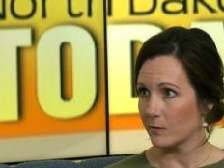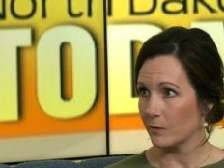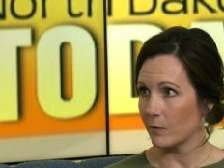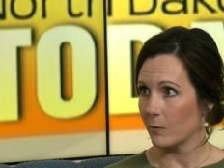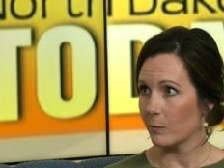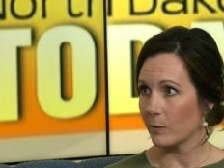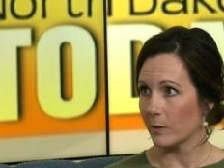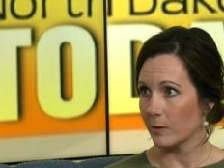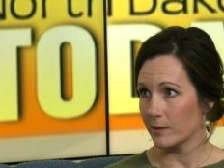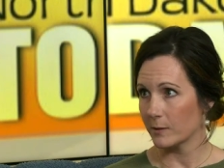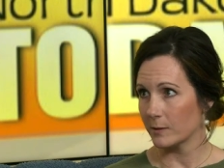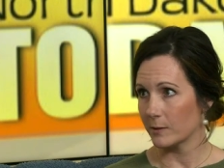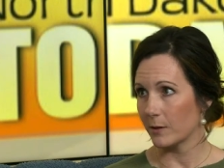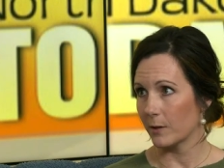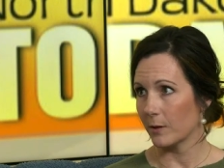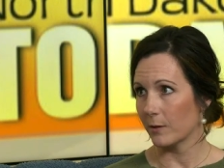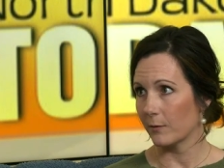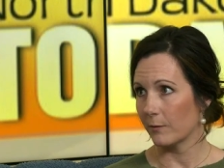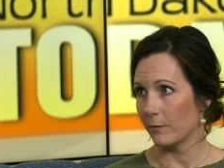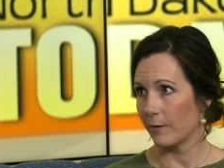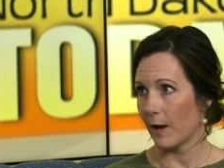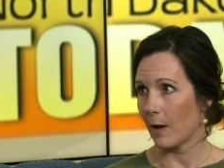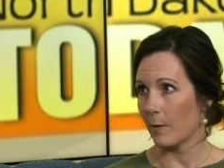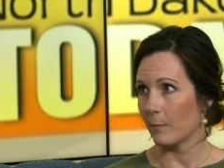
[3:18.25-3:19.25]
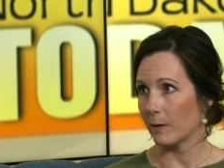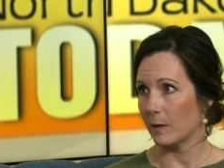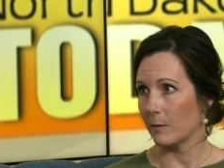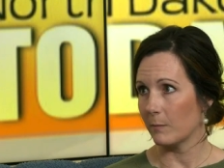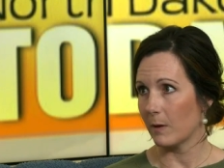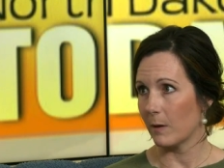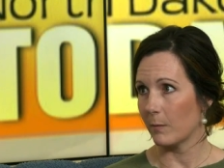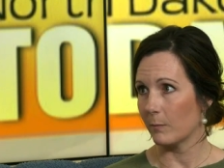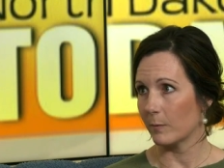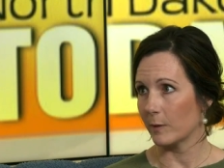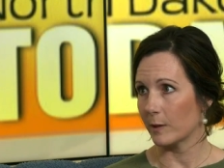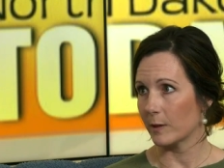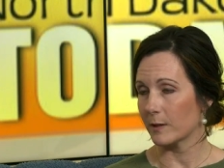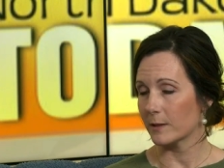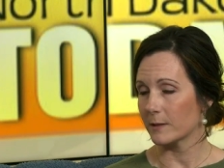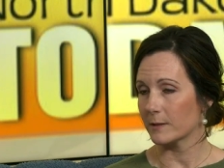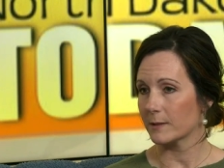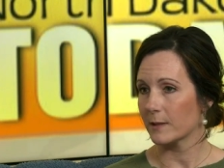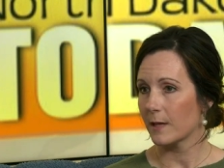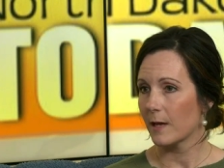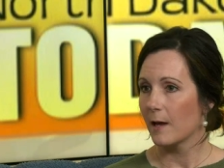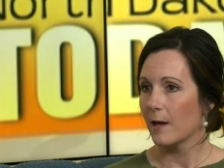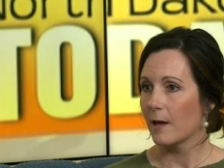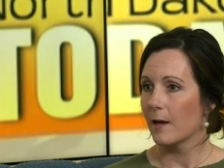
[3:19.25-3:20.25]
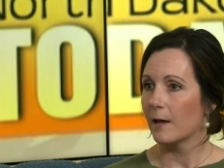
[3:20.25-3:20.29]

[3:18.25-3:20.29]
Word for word: from concerned family members.